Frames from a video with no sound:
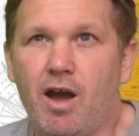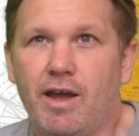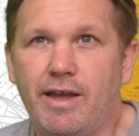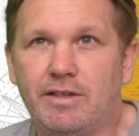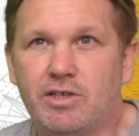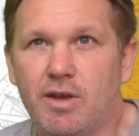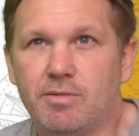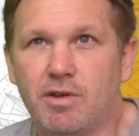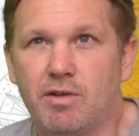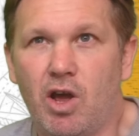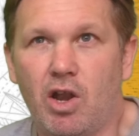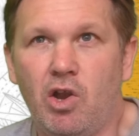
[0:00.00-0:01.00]
In terms of,
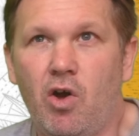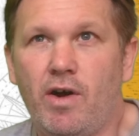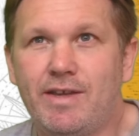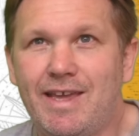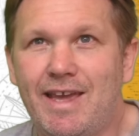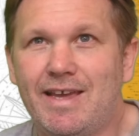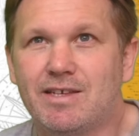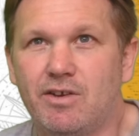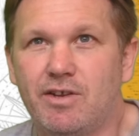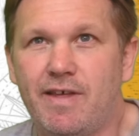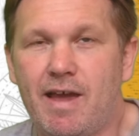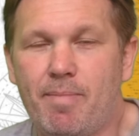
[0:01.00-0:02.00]
like, a lot of years
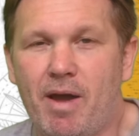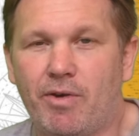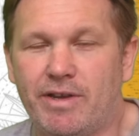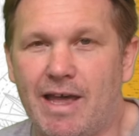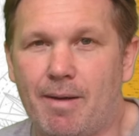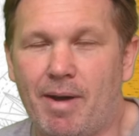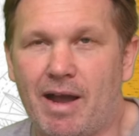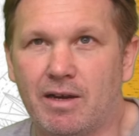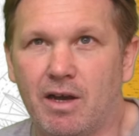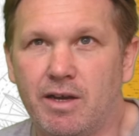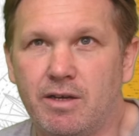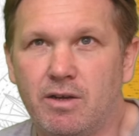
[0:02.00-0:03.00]
under their belt in that back
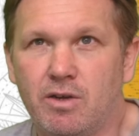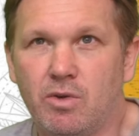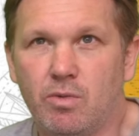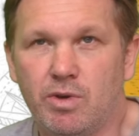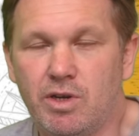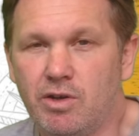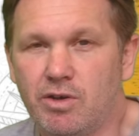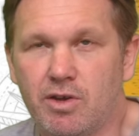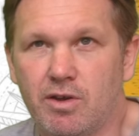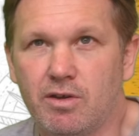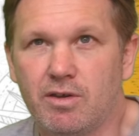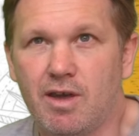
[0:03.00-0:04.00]
line. When you look
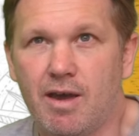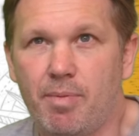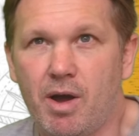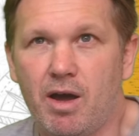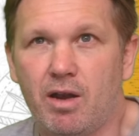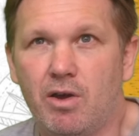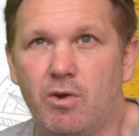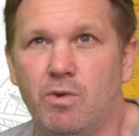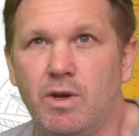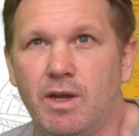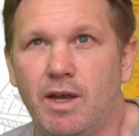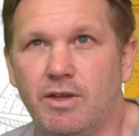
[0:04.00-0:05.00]
at Kerbalo
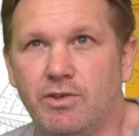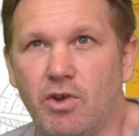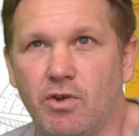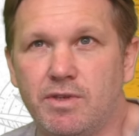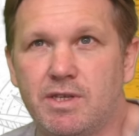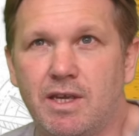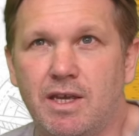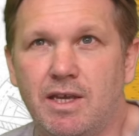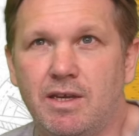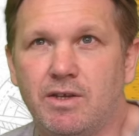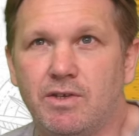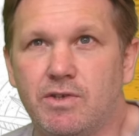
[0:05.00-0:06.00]
and Donty and